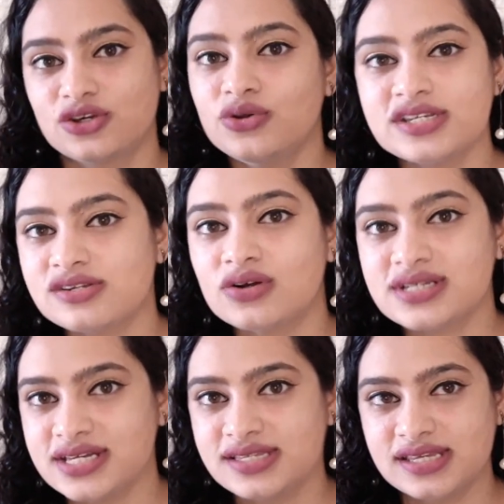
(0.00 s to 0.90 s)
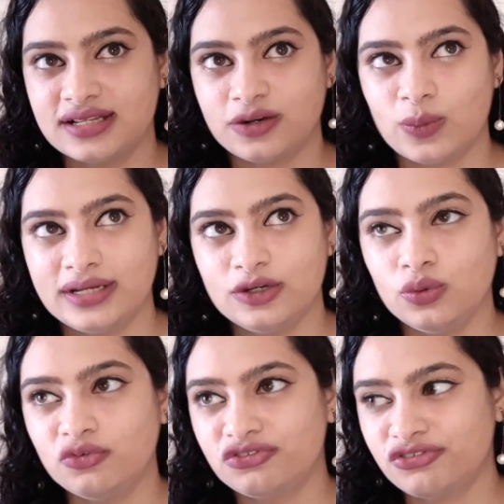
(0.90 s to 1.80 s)
It's not easy that when
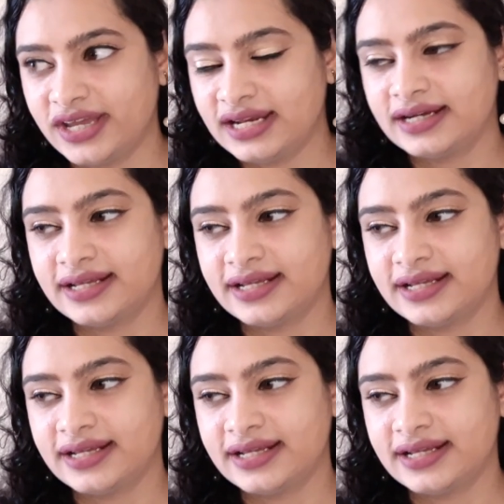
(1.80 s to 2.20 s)
you fail at